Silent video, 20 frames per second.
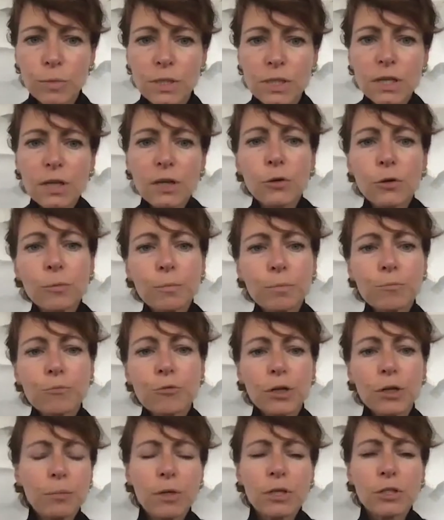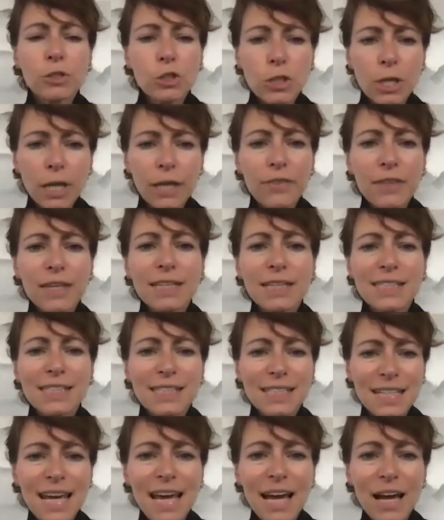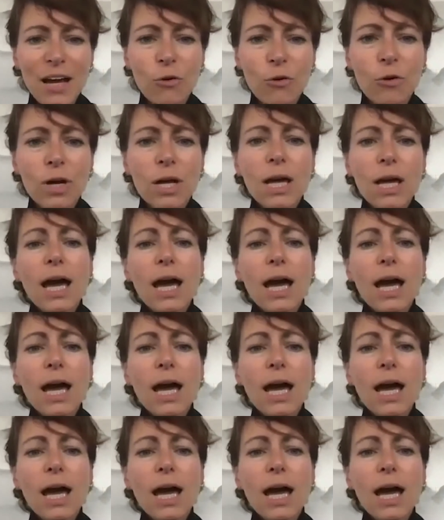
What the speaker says: so pretty much like this now.